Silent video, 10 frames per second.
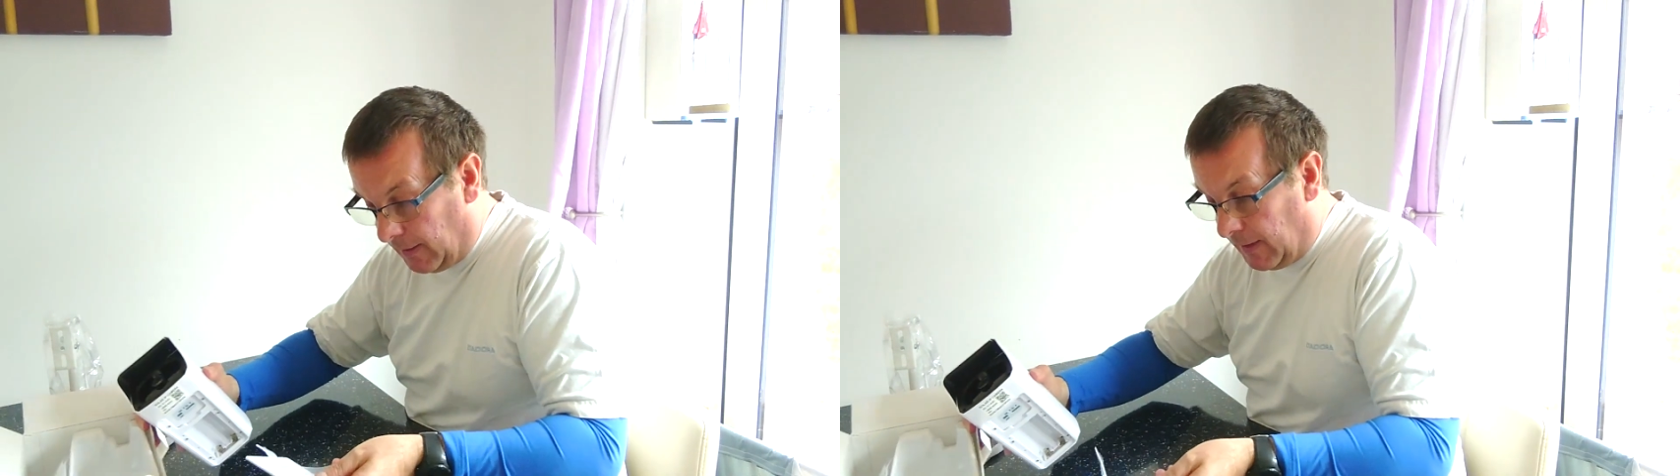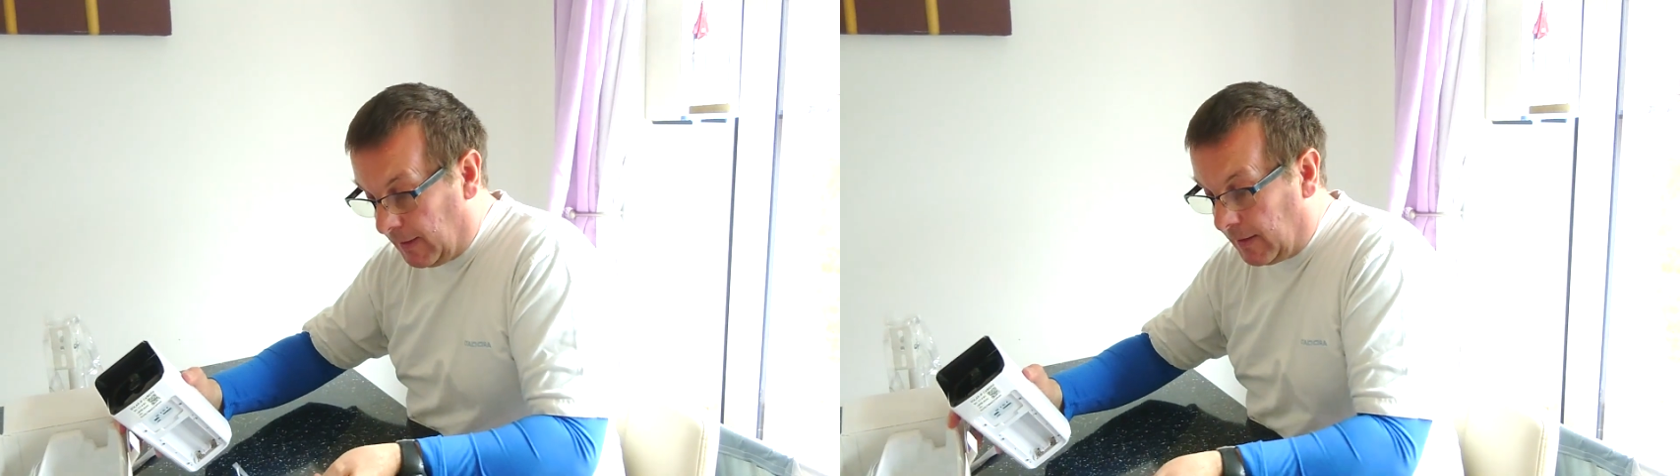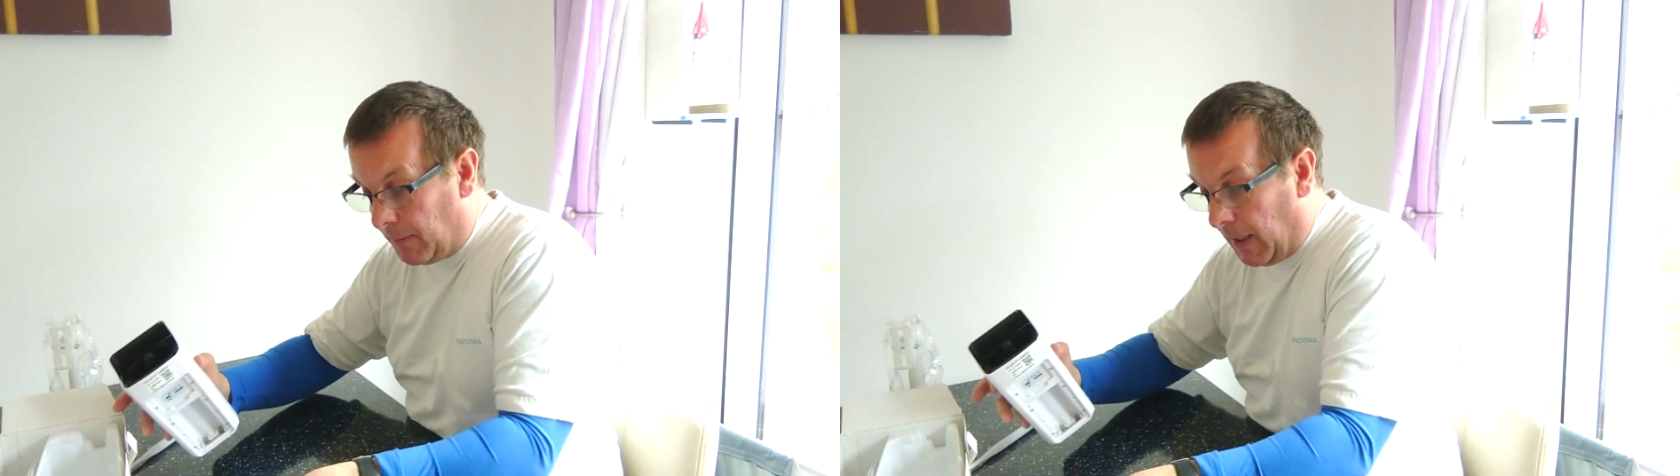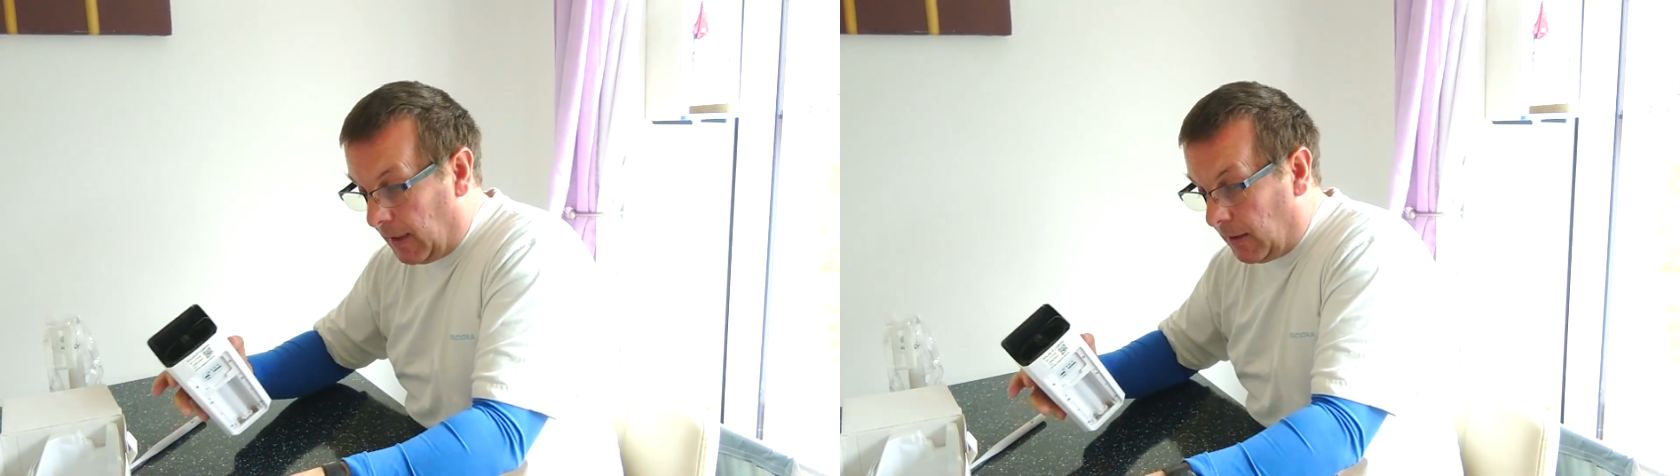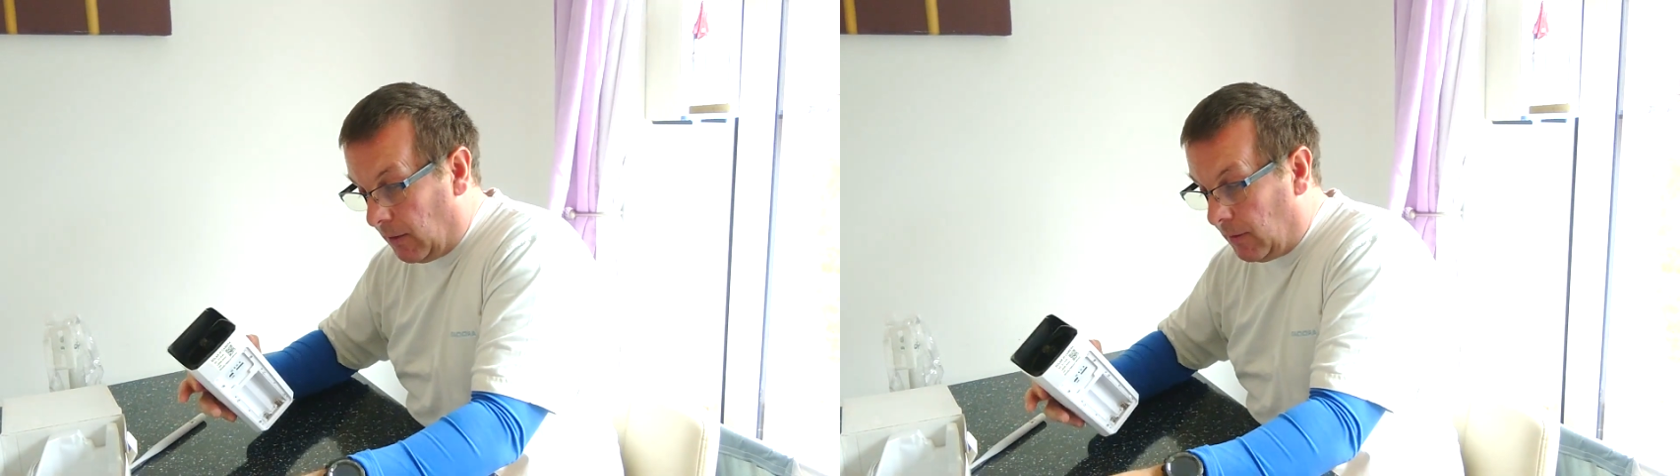so this is the
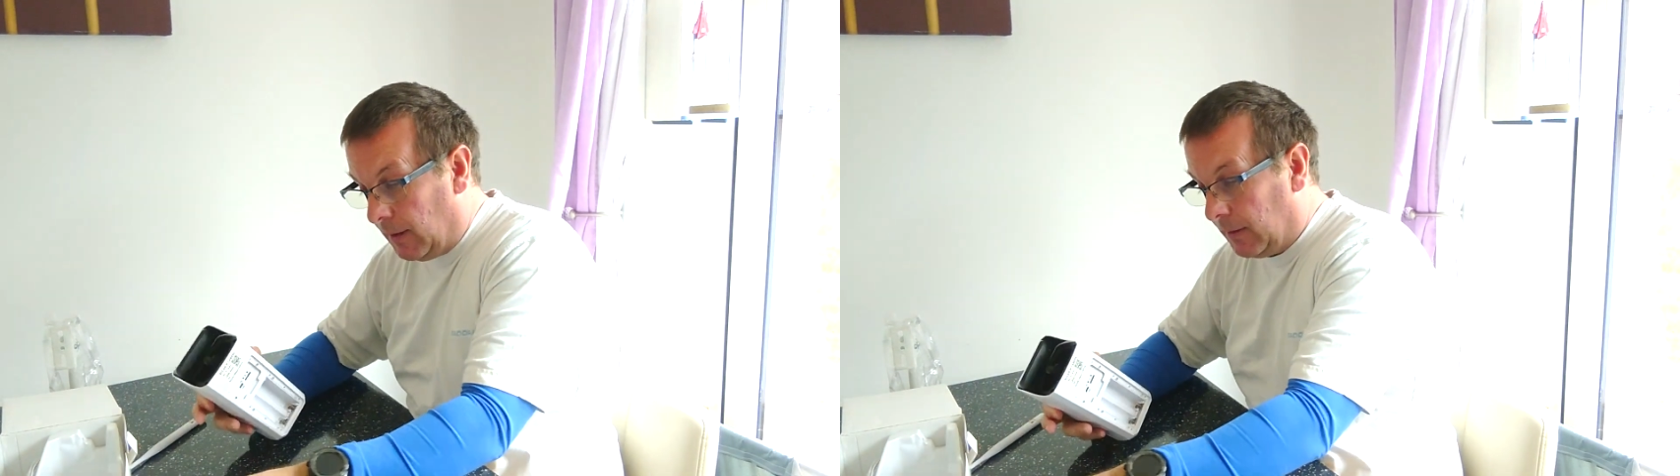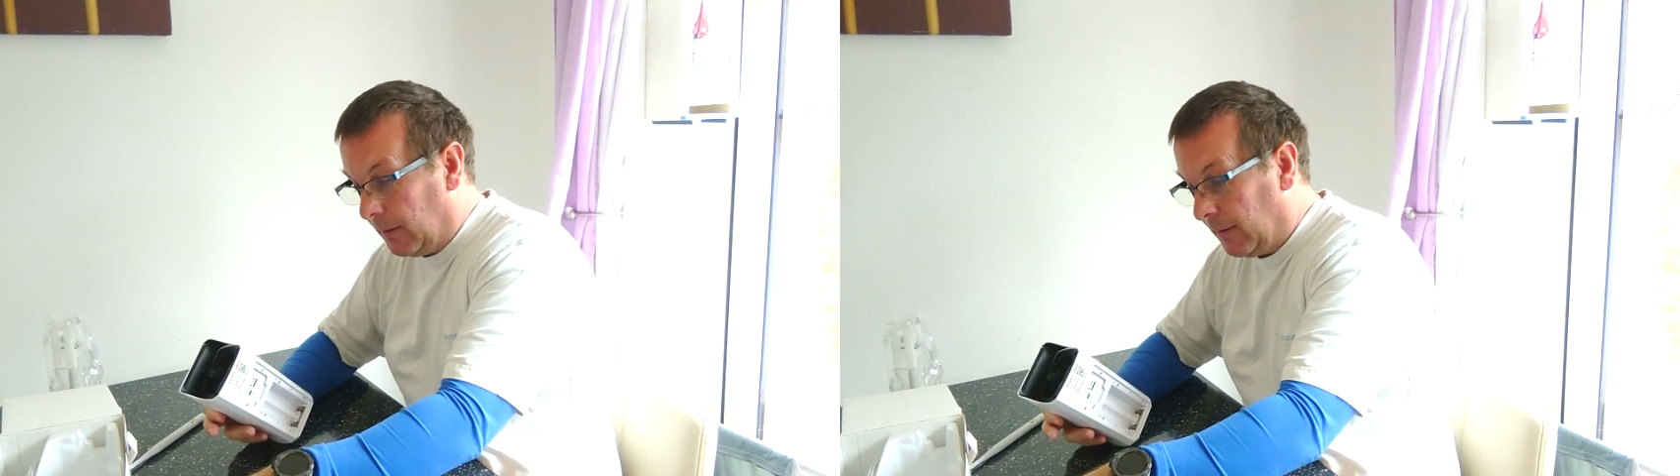main unit.